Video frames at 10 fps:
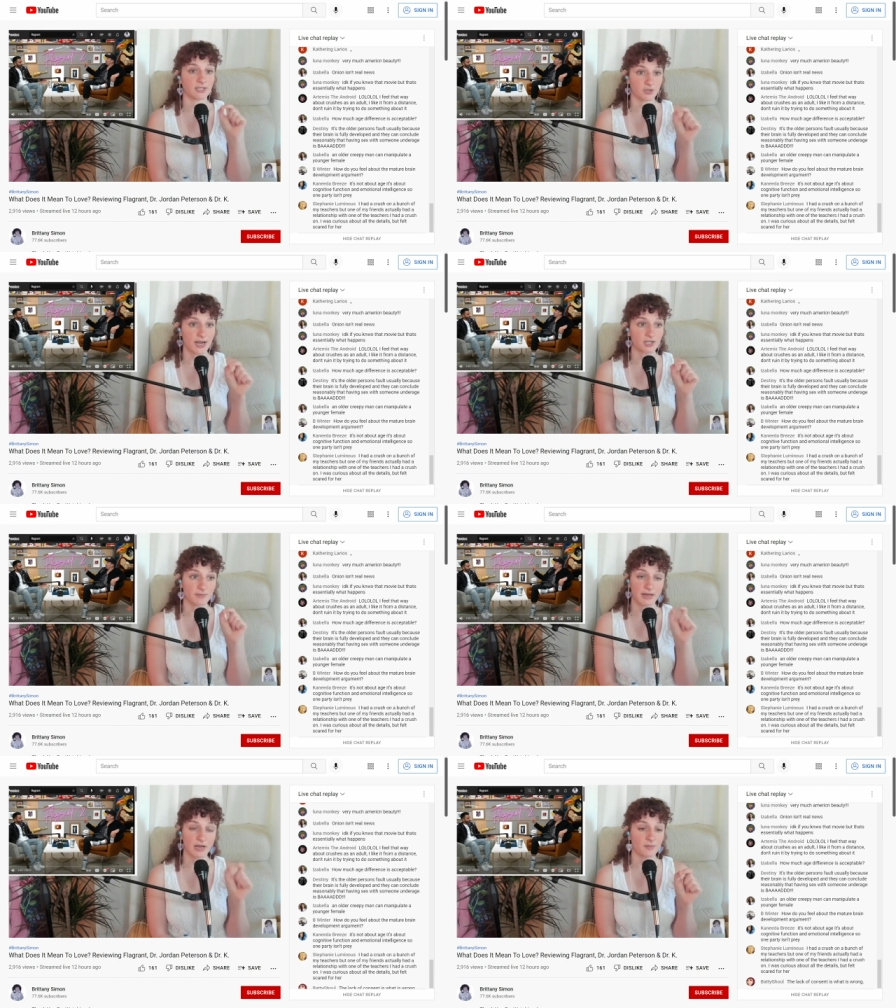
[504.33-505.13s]

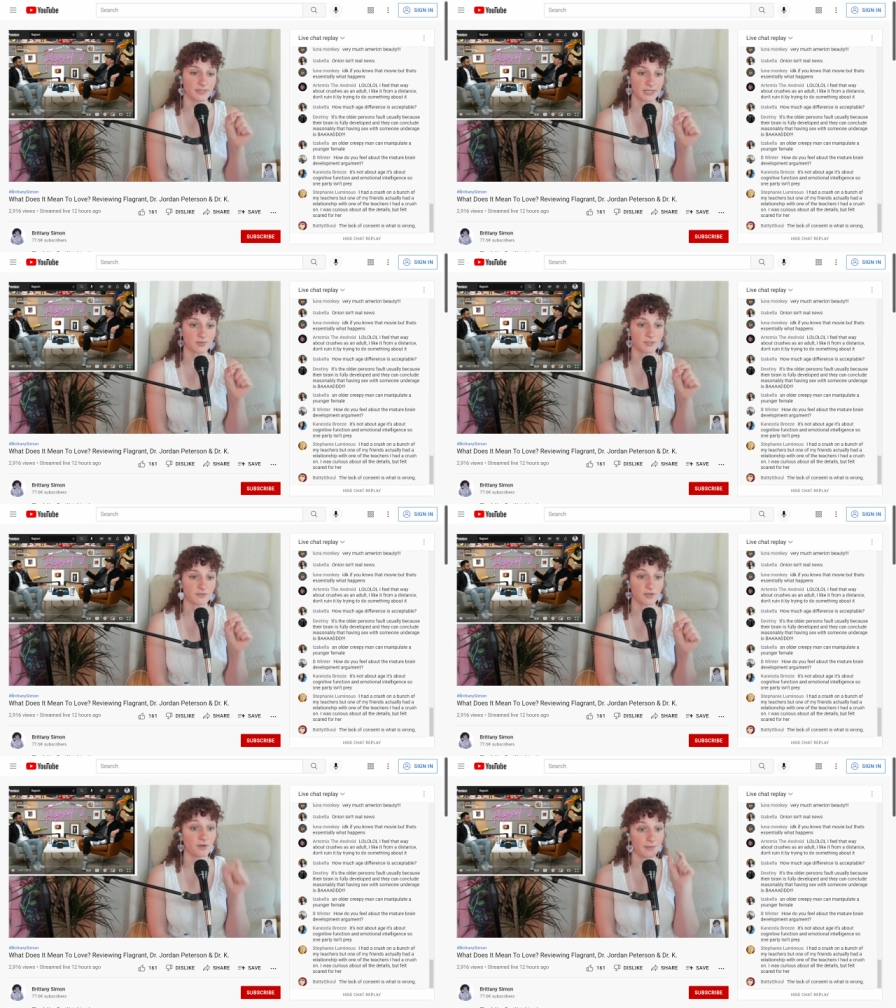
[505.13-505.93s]
attraction many homosexuals
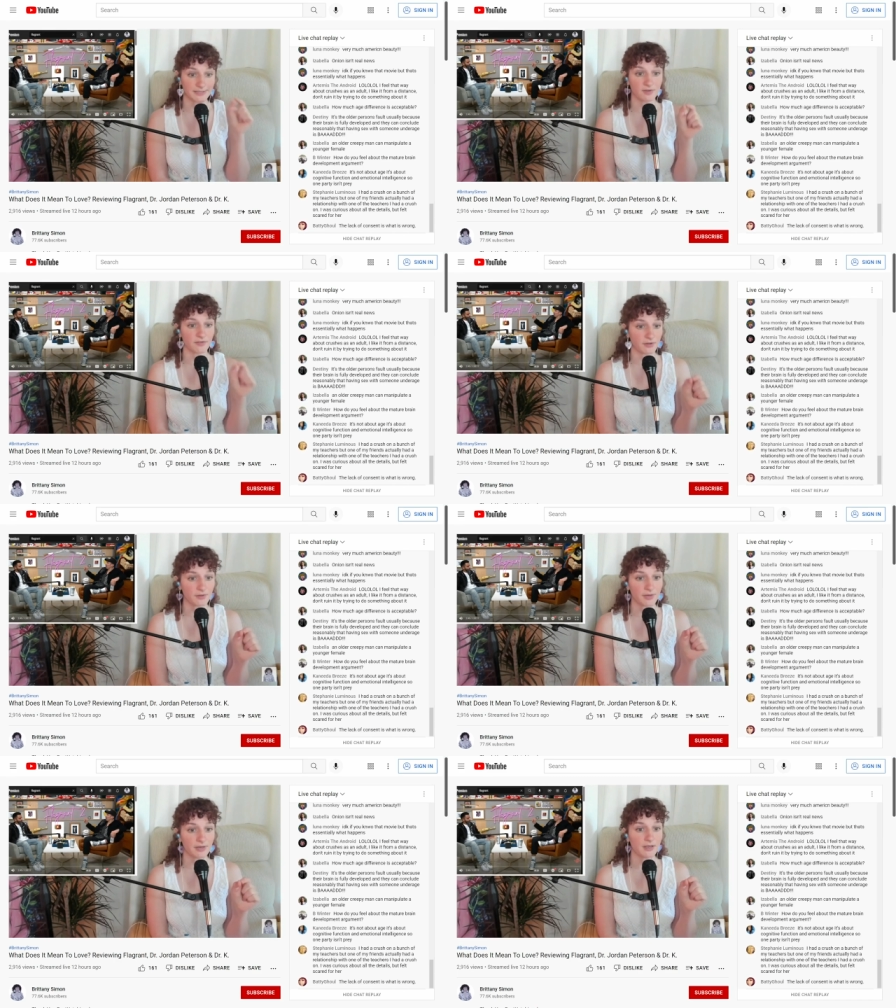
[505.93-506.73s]
feel, myself
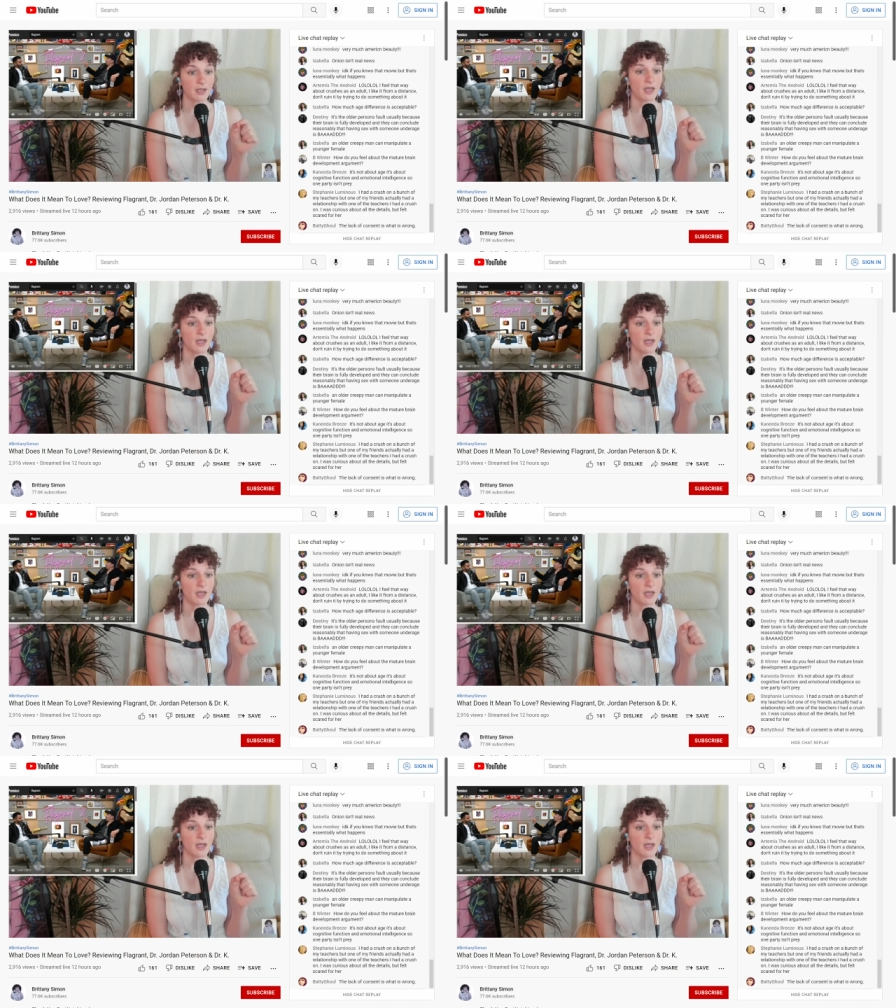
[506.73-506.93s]
included.